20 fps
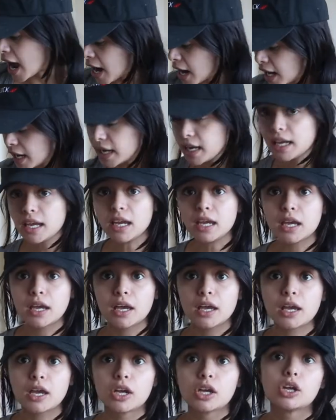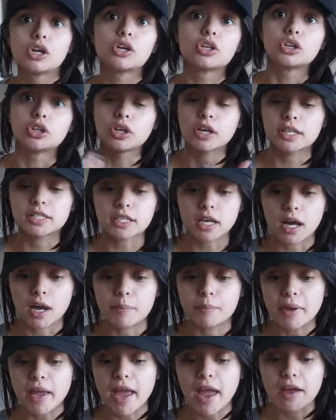I. looked
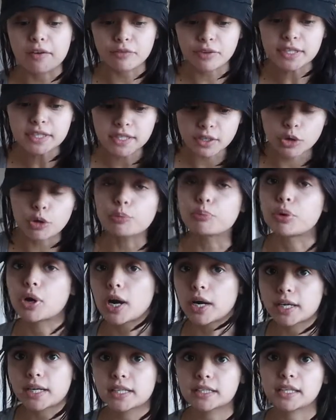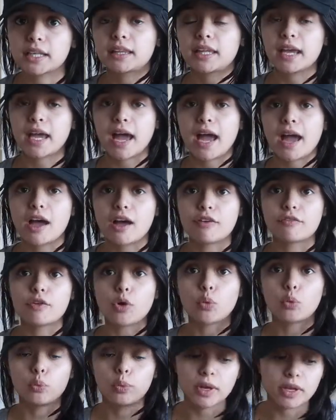up every single product that they have
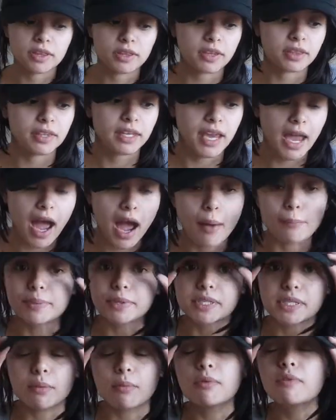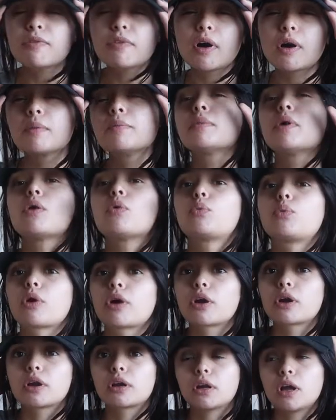with the app. Some of them
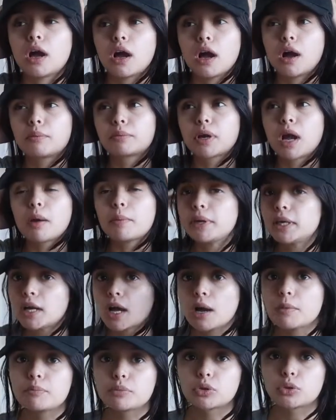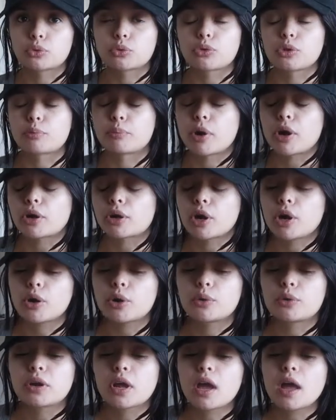weren't um, coming up through the
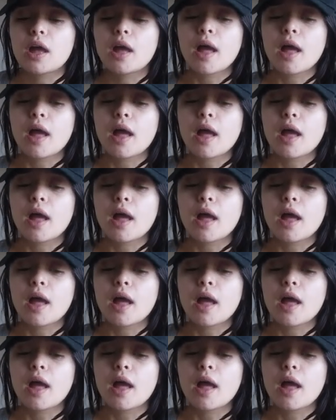barcode,